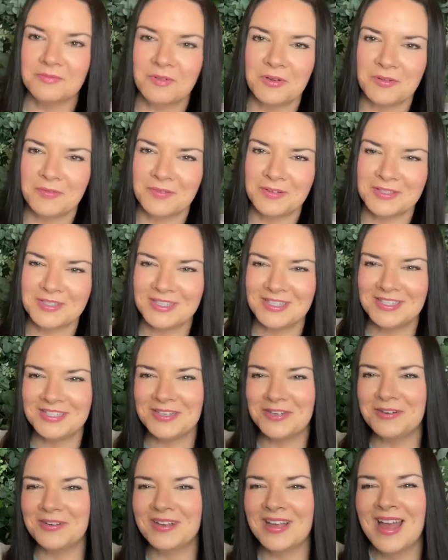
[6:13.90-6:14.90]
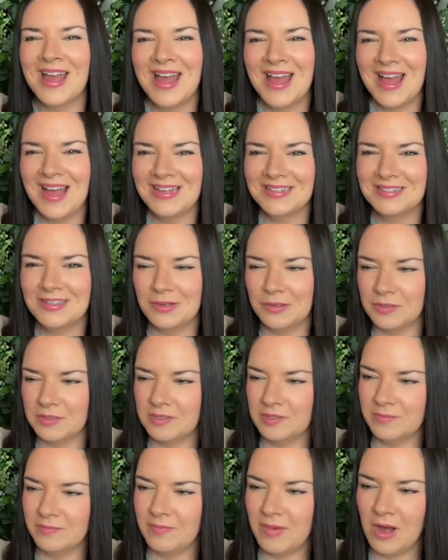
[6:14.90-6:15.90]
Rufus the dog has got
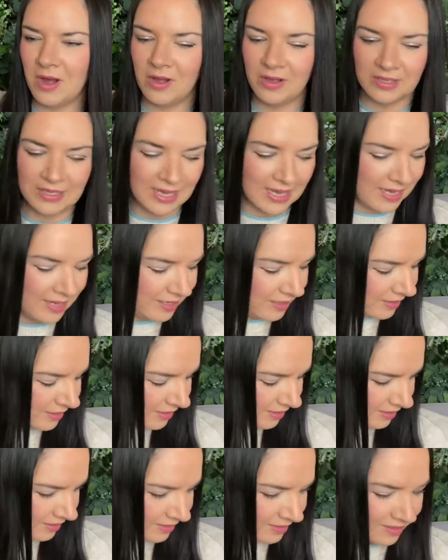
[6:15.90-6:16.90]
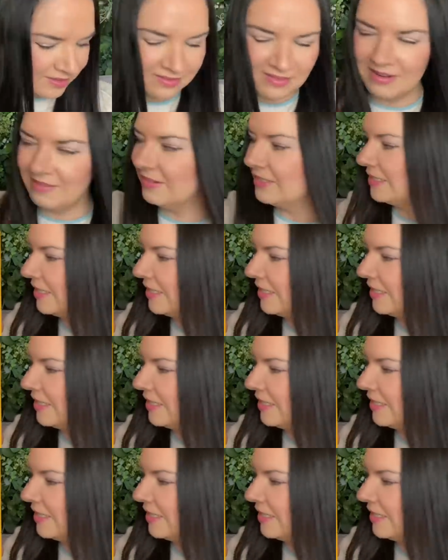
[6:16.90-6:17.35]
some markies. Where is